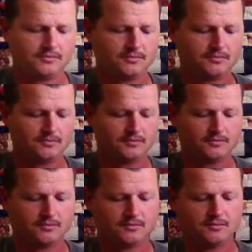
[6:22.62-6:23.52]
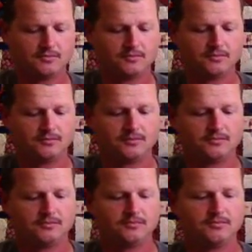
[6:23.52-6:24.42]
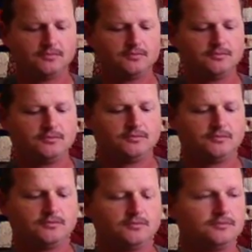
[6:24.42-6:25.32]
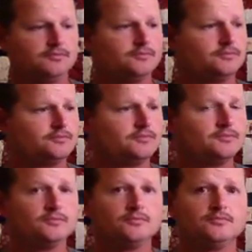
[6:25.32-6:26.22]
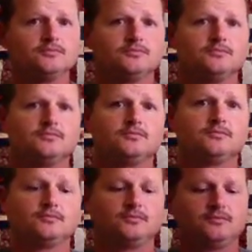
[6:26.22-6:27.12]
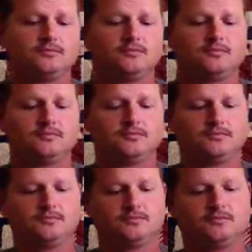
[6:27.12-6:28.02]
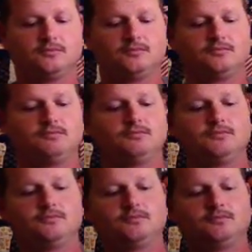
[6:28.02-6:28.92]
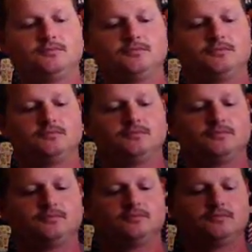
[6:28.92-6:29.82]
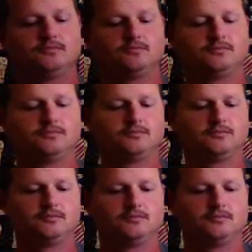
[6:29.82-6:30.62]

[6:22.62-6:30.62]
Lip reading: (silent)